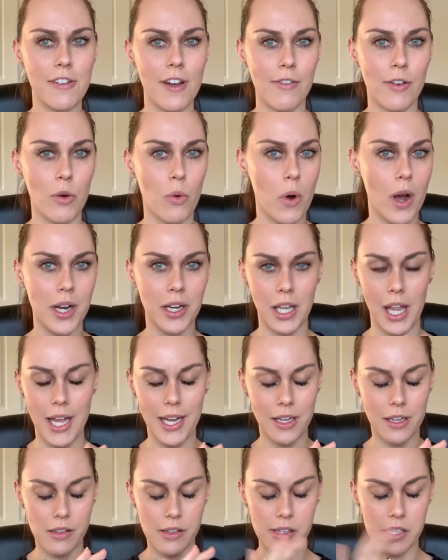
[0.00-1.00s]
favorite one.
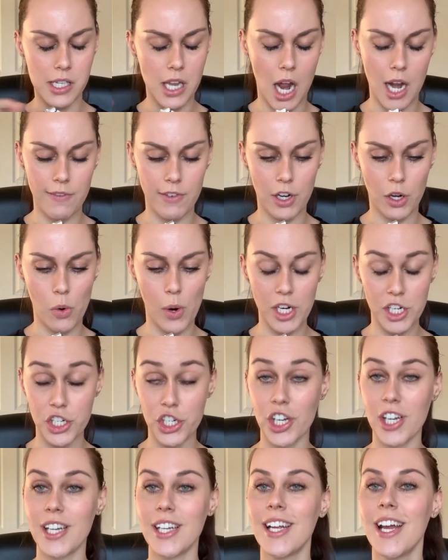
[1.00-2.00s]
Like, it's not even a
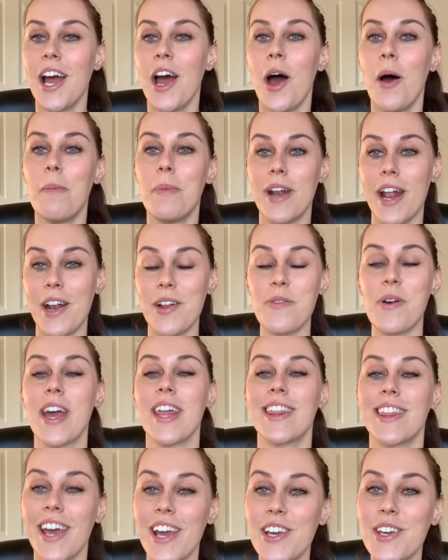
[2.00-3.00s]
question. But
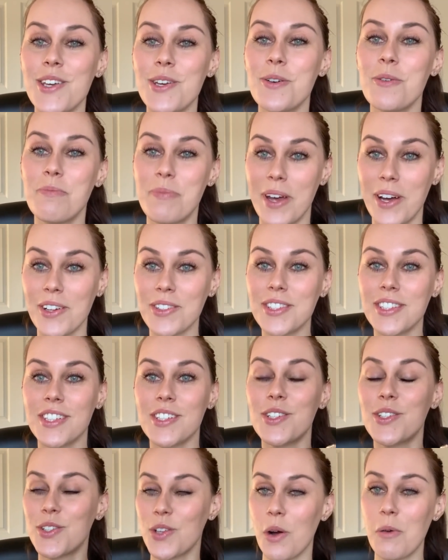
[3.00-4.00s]
anyway, thank you,
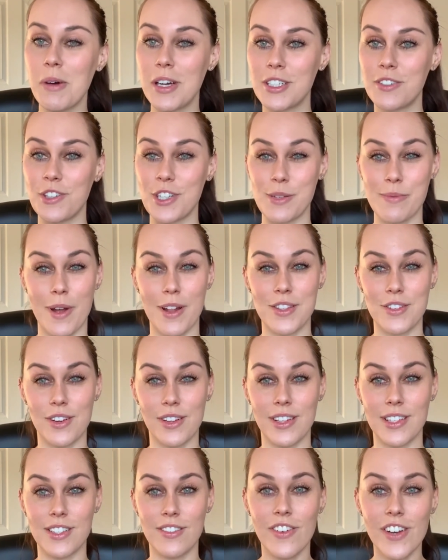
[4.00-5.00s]
Built, so much for
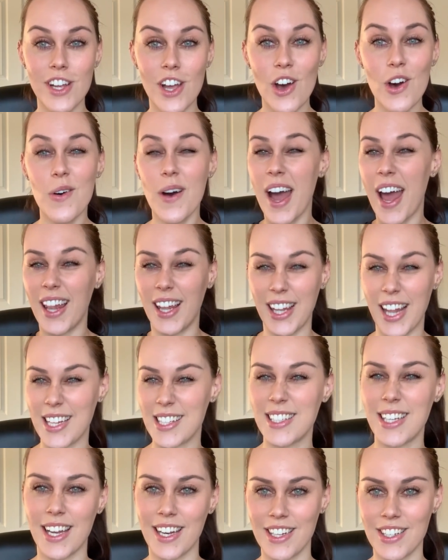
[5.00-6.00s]
sponsoring this video.
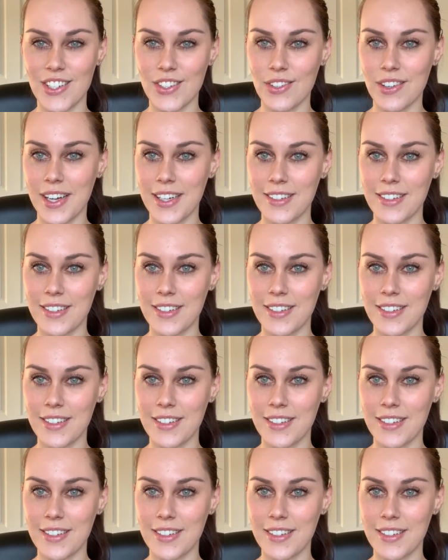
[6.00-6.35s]
Let's get into